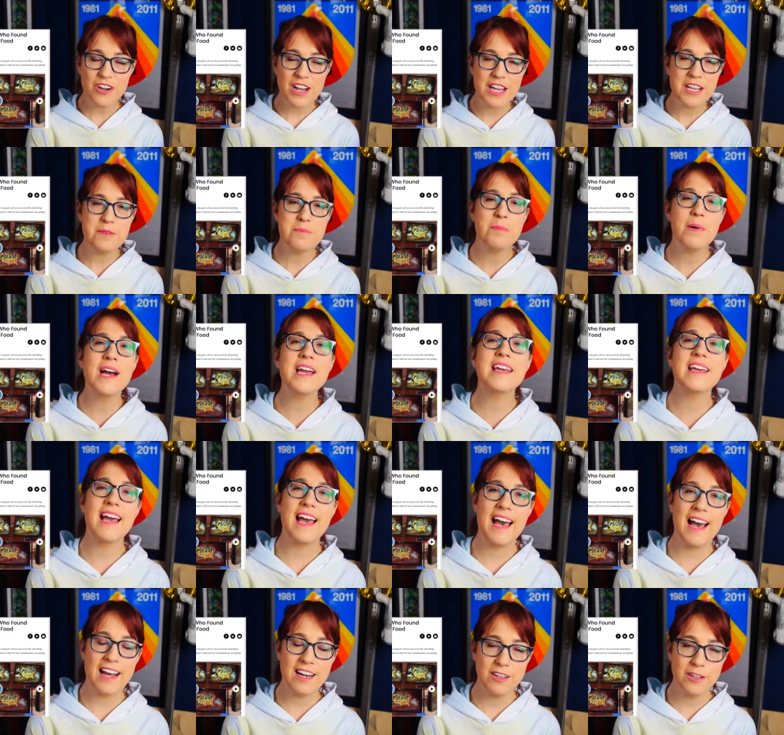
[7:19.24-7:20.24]
right, Mike
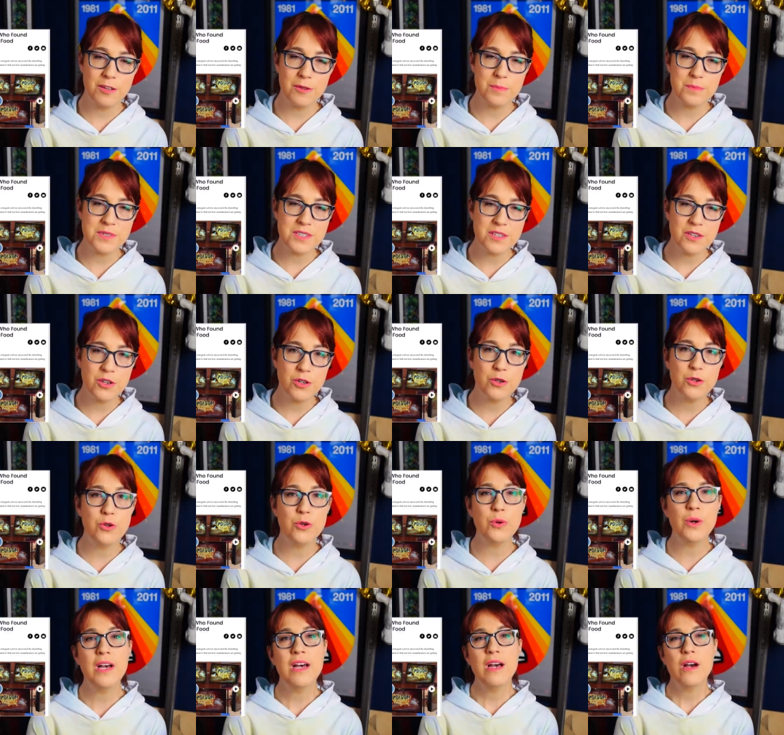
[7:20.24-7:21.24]
Adams,
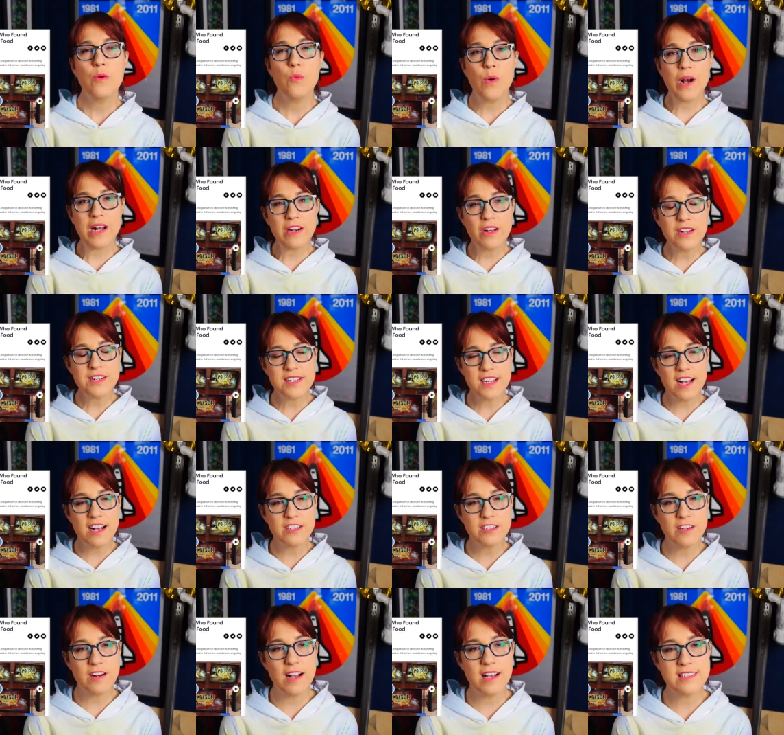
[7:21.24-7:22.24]
who went on
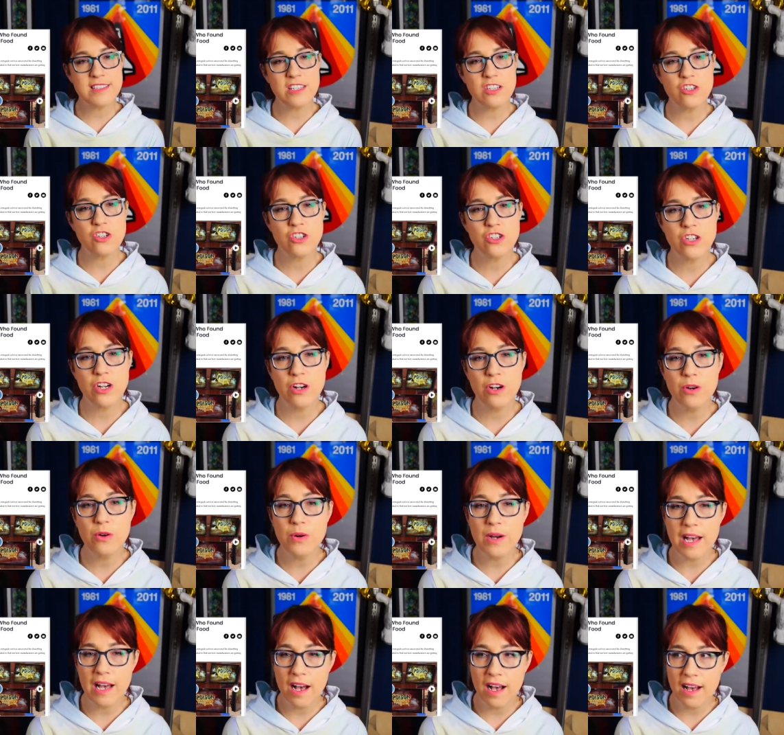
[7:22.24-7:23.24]
Dr. Oz's
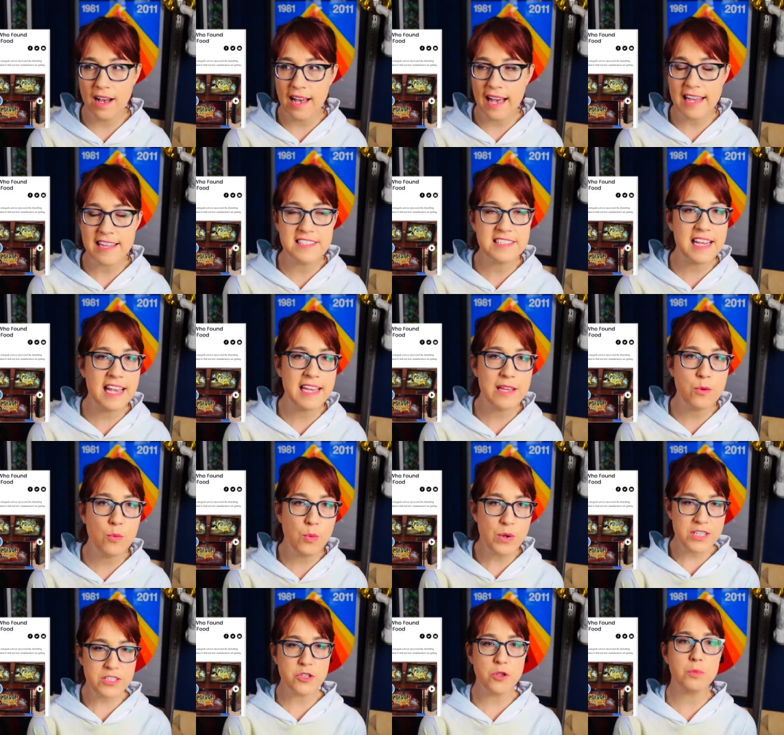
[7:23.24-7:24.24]
show uh, as a
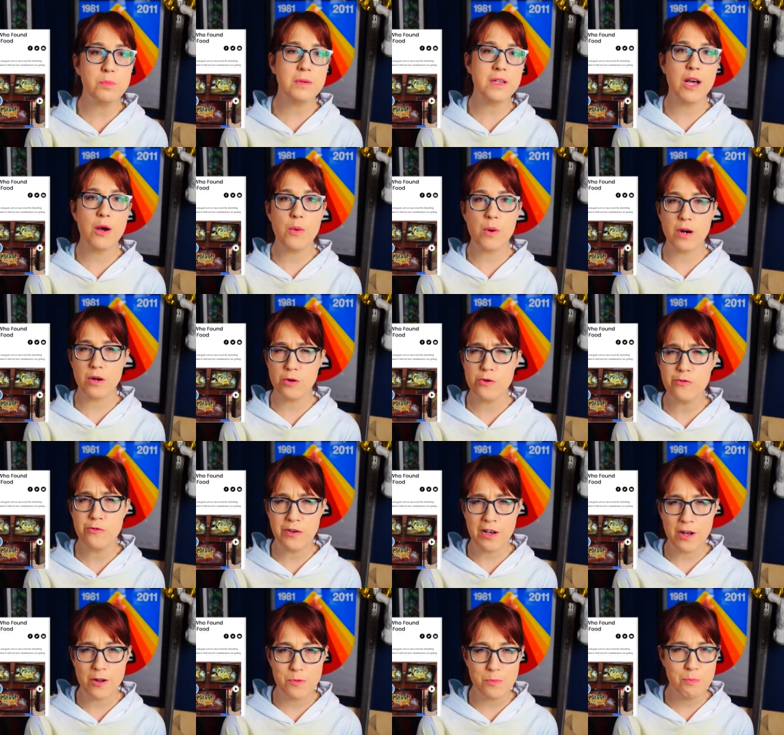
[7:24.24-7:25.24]
whistleblower who
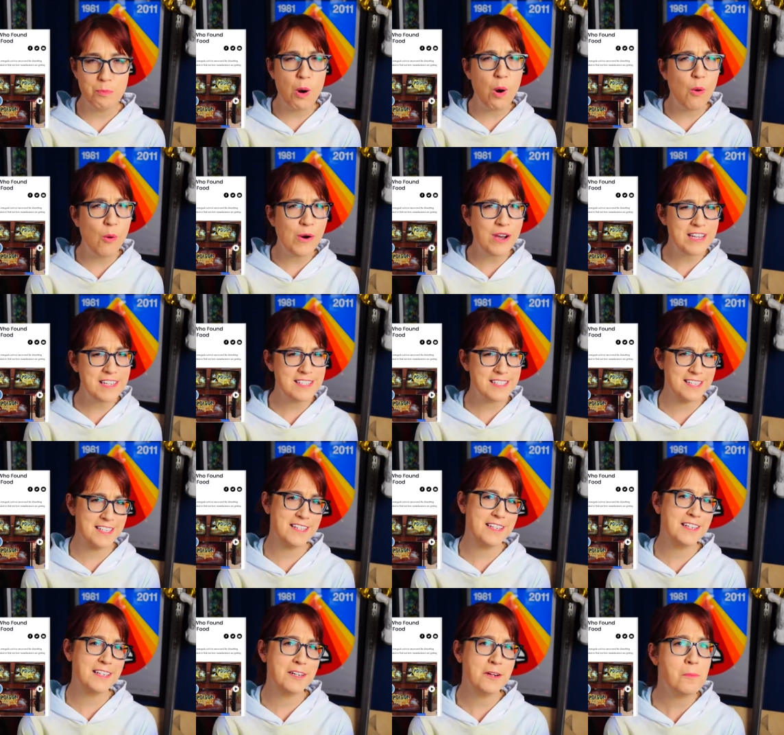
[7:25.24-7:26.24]
found
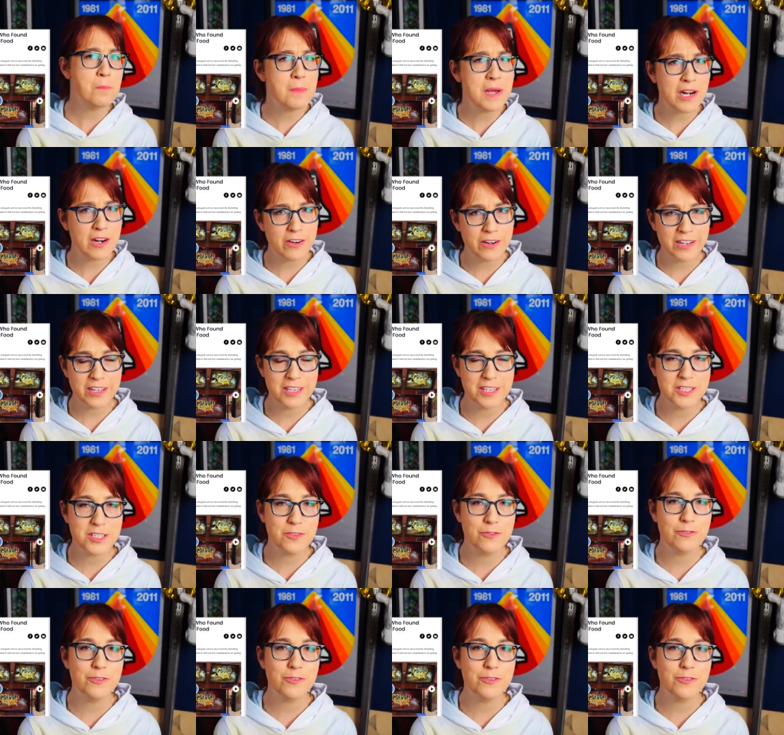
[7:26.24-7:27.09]
poison in America's